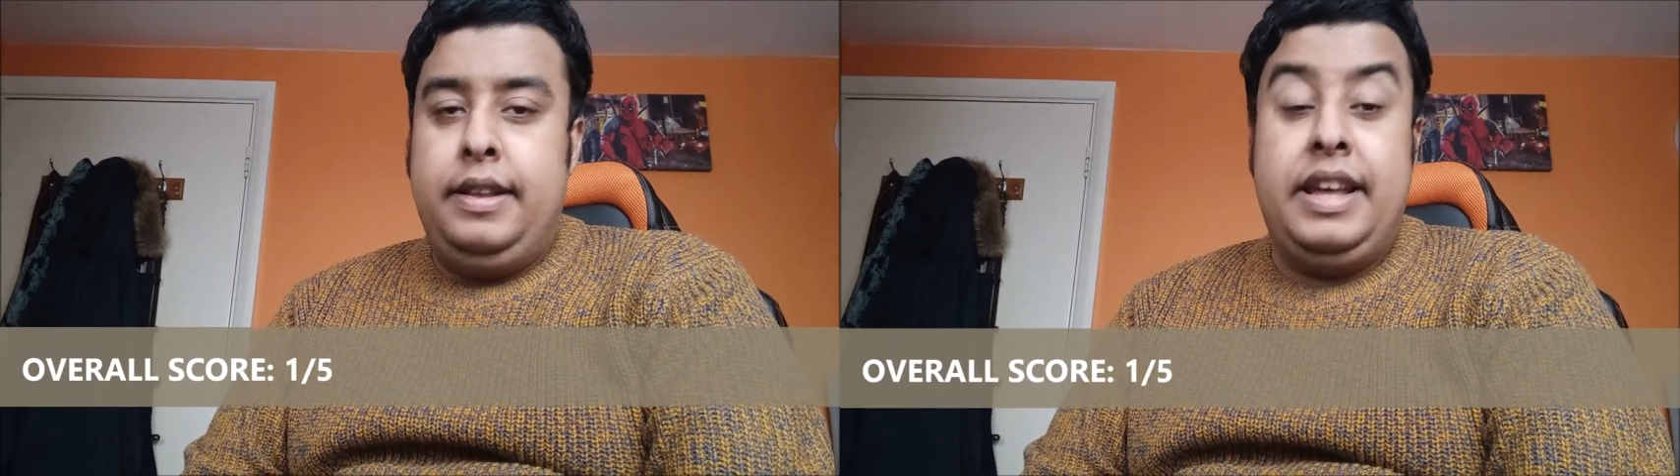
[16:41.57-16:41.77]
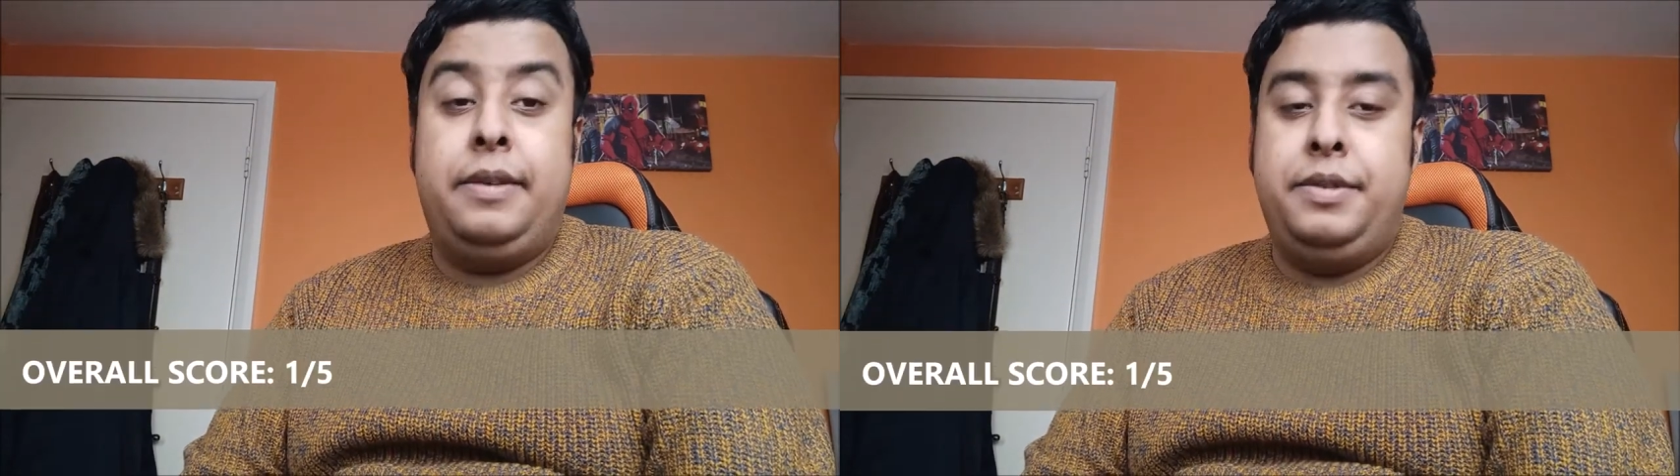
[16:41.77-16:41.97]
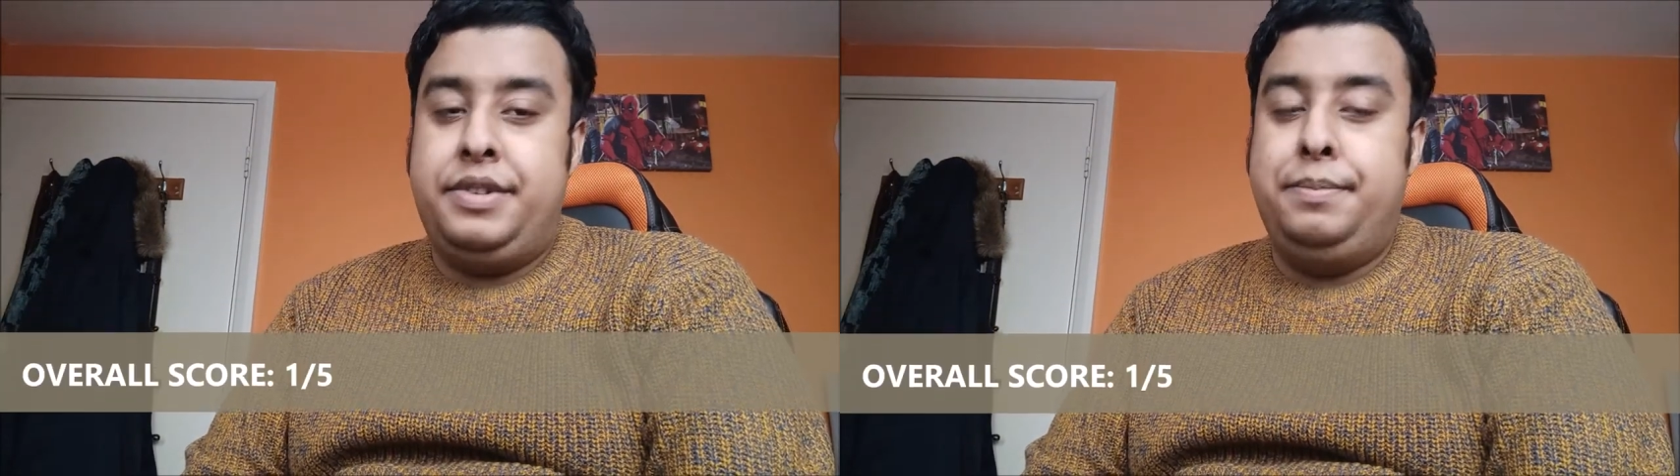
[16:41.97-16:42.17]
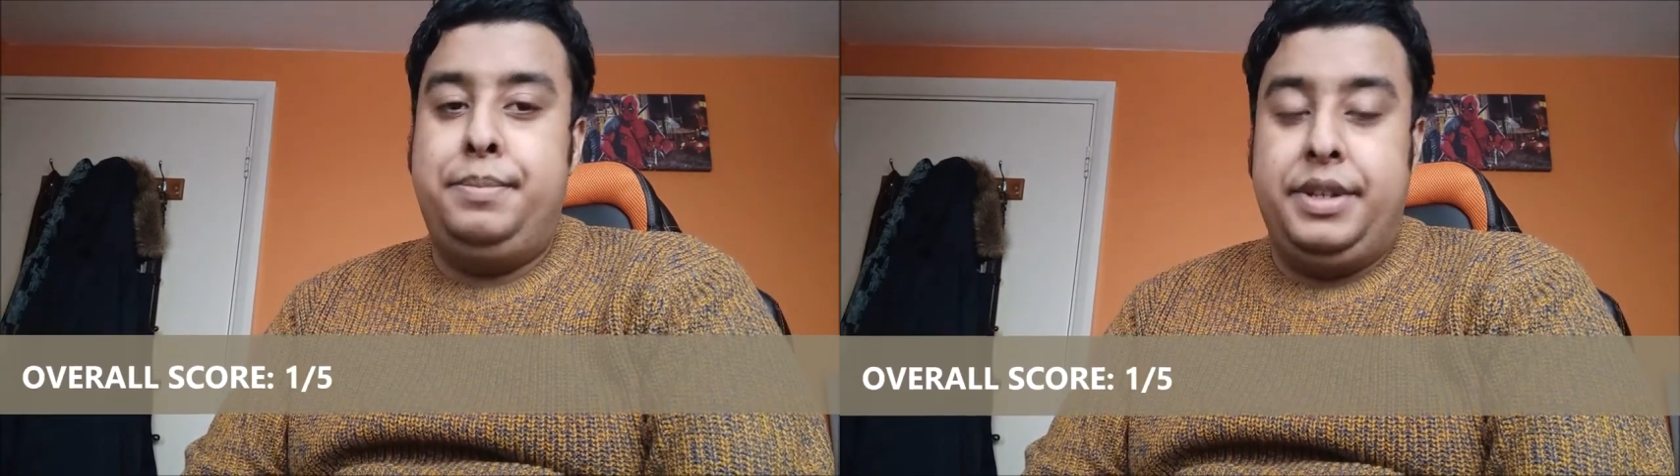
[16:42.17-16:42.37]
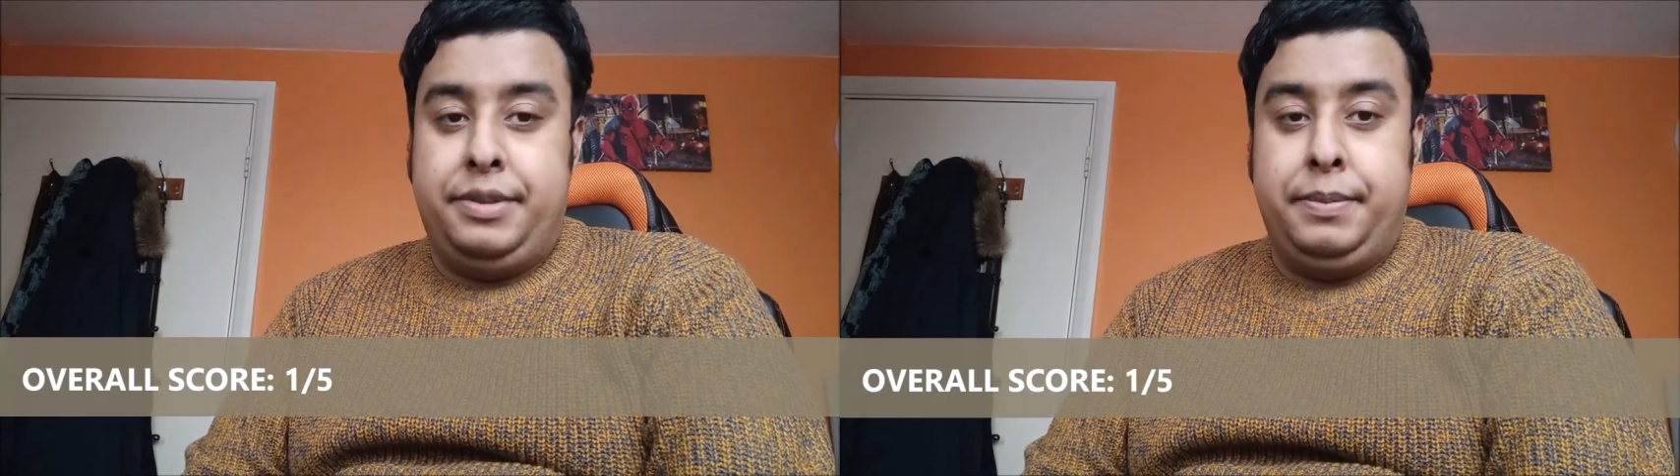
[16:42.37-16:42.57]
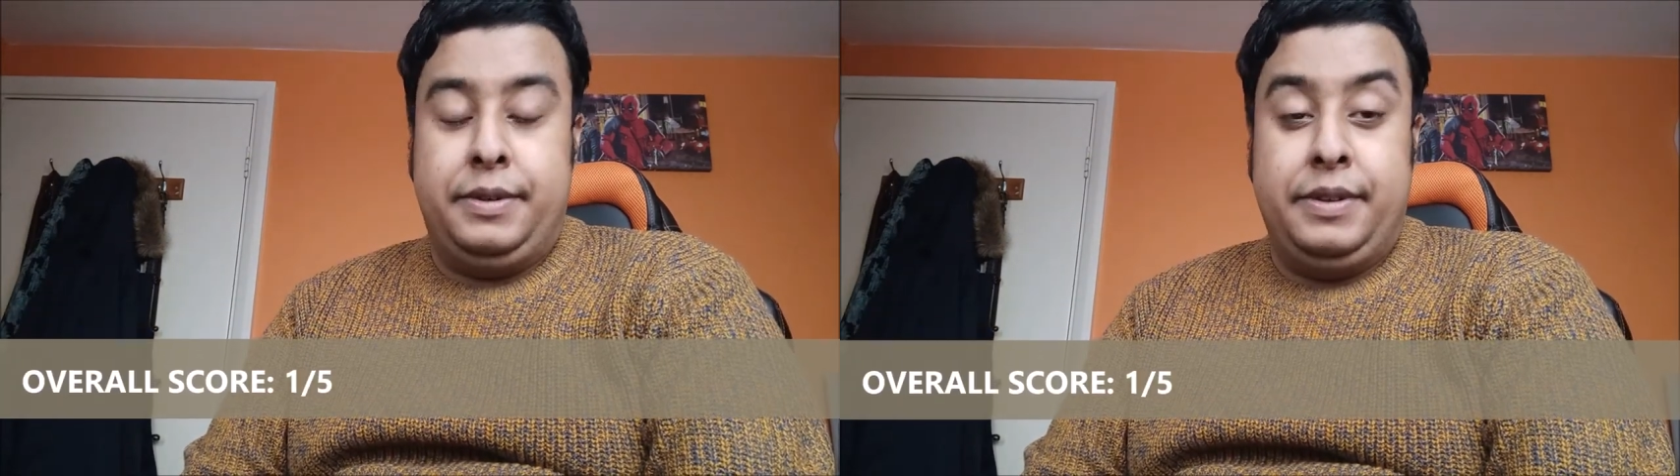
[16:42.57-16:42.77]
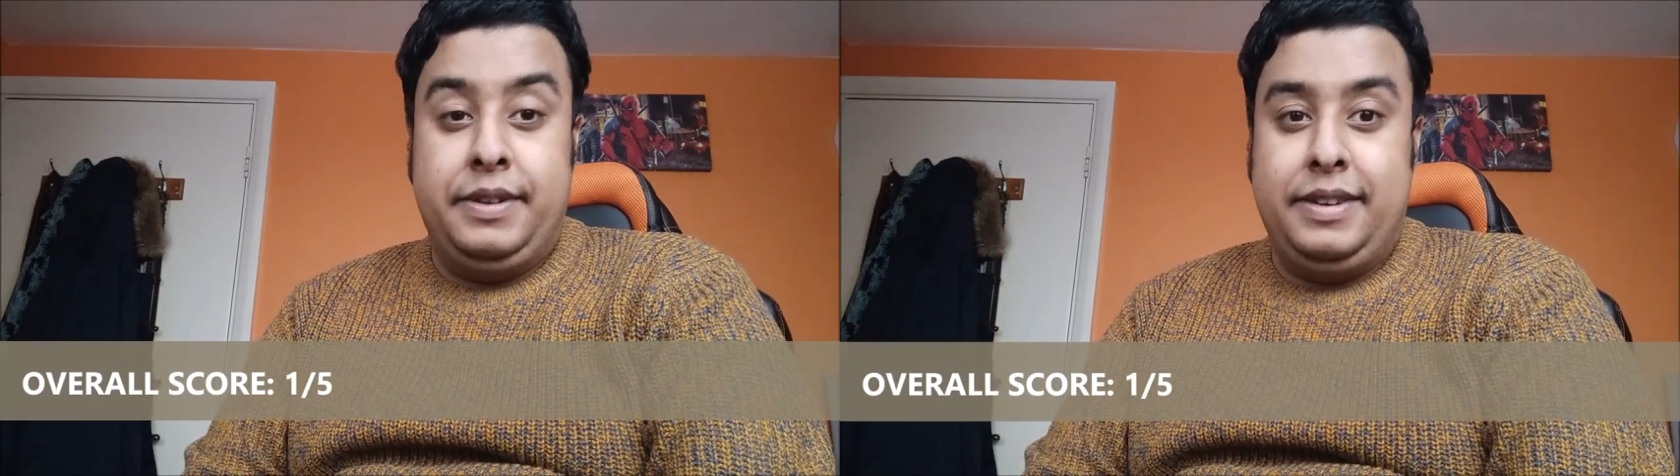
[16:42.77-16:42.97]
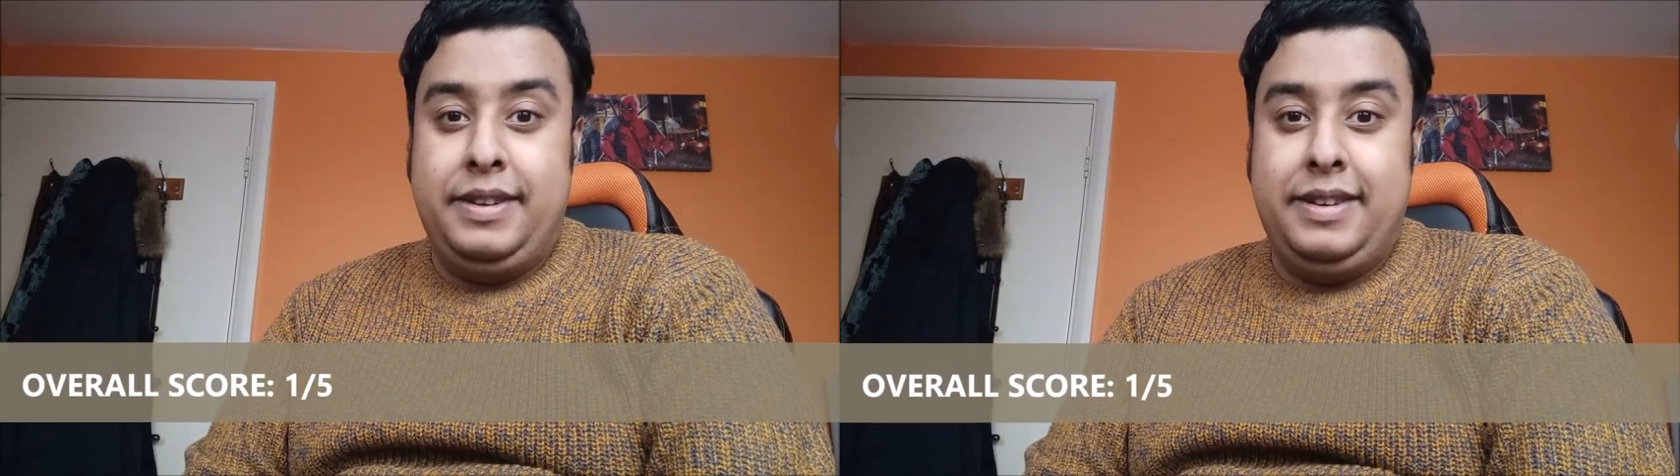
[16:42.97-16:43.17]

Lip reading: That was abysmal.